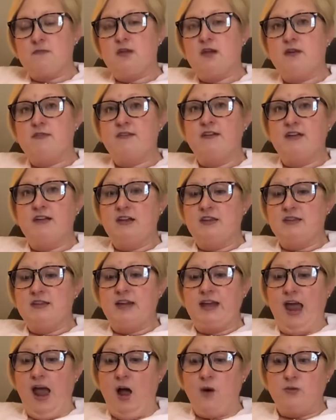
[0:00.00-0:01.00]
the
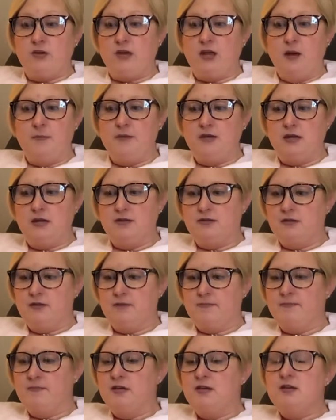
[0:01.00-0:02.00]
cat would come and get
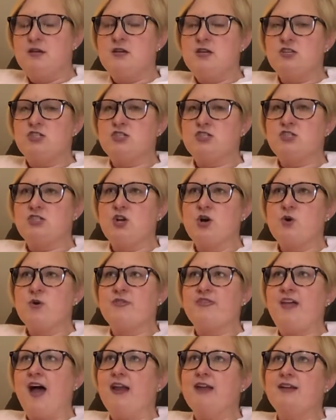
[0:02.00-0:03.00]
them. So
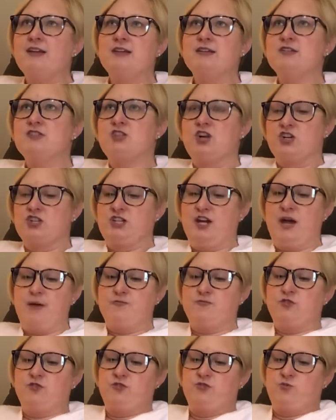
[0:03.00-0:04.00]
that ends our
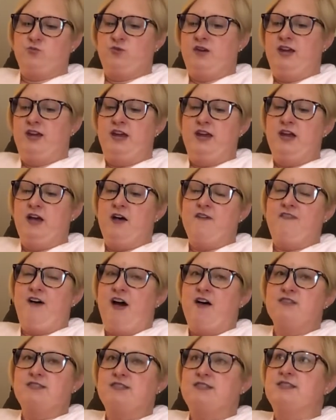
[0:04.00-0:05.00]
chapter 3 of
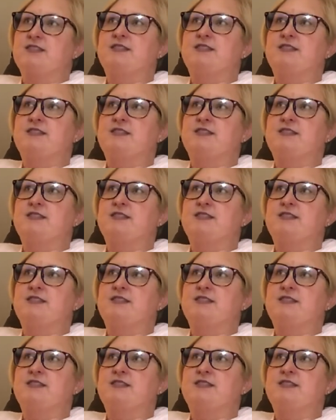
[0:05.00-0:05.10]
Alice's